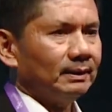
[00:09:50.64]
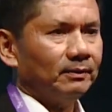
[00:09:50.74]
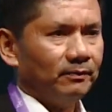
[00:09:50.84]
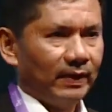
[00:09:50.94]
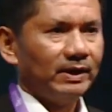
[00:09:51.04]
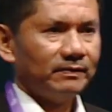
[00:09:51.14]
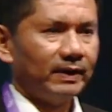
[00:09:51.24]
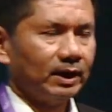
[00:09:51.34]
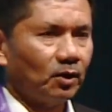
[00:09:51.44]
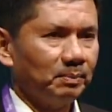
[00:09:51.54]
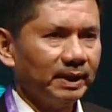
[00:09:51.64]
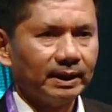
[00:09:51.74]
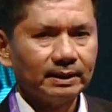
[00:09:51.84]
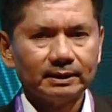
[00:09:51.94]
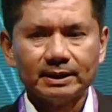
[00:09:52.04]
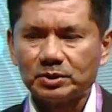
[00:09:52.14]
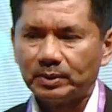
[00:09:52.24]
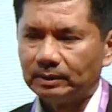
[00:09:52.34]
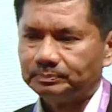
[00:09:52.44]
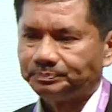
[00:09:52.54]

very complicated as well.